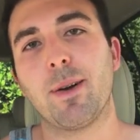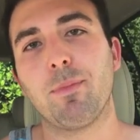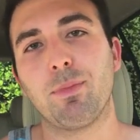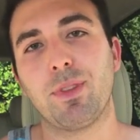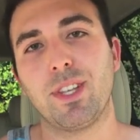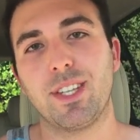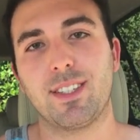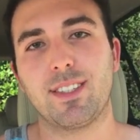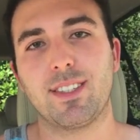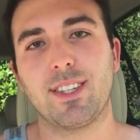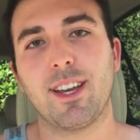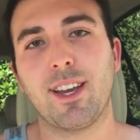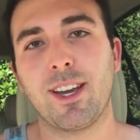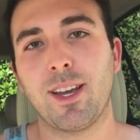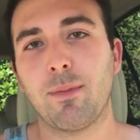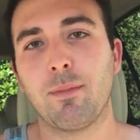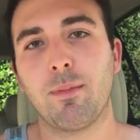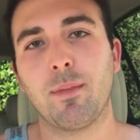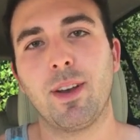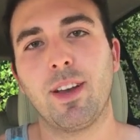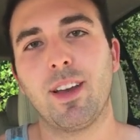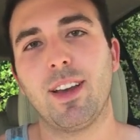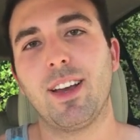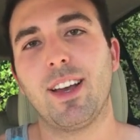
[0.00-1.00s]
This
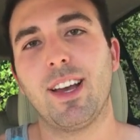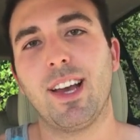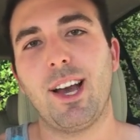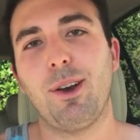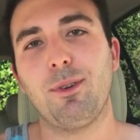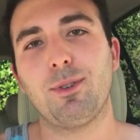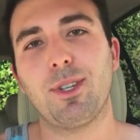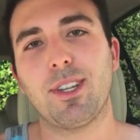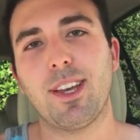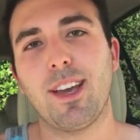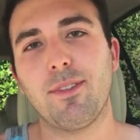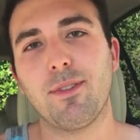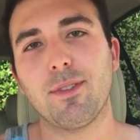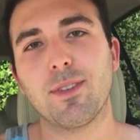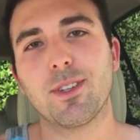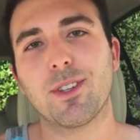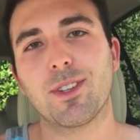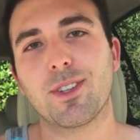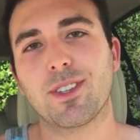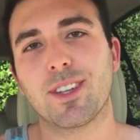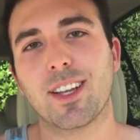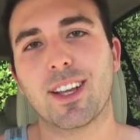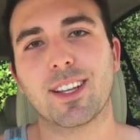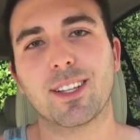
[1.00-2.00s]
time I was having
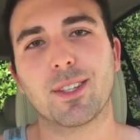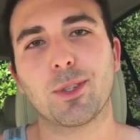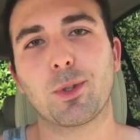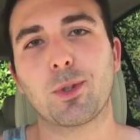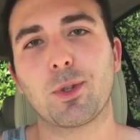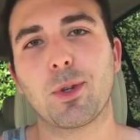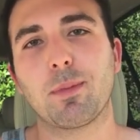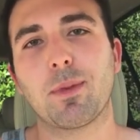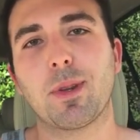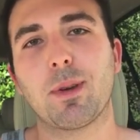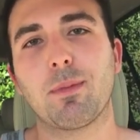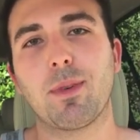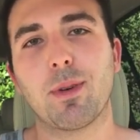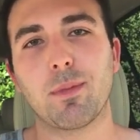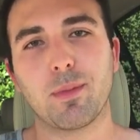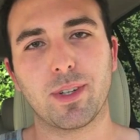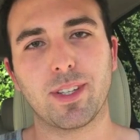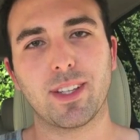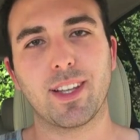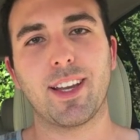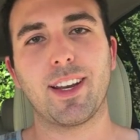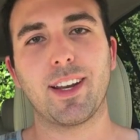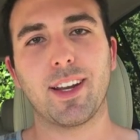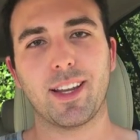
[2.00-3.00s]
just like a little trip down
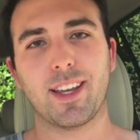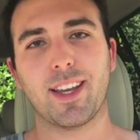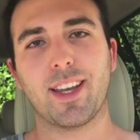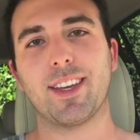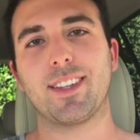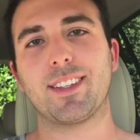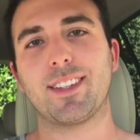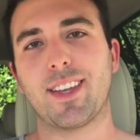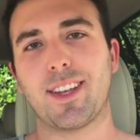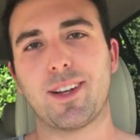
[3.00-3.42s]
memory lane, I guess.